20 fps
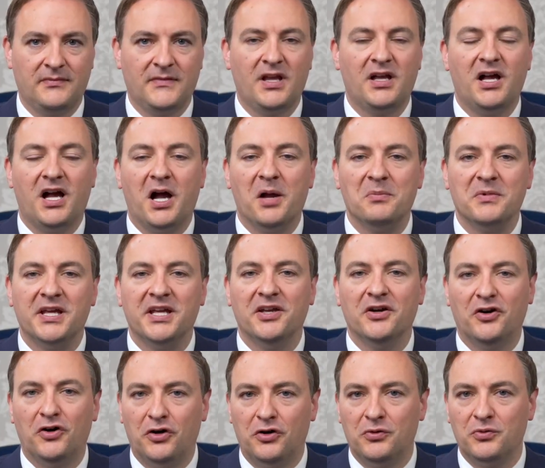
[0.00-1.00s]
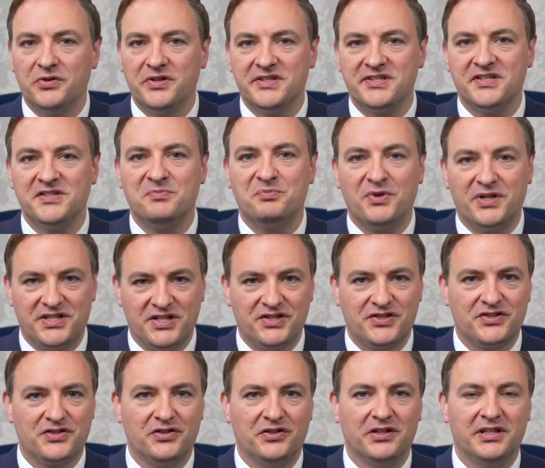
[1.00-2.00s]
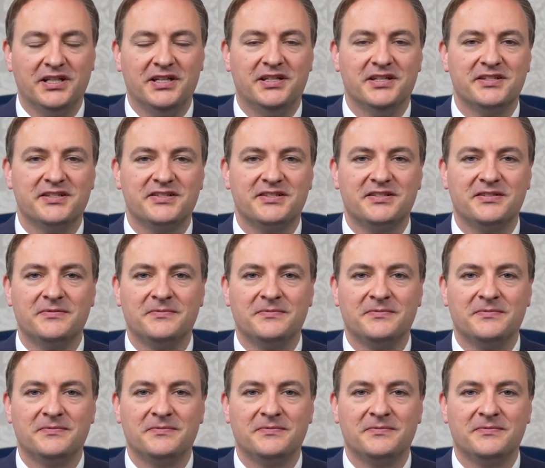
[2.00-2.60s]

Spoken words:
I'm Lee Hall. This is British Thought Leaders.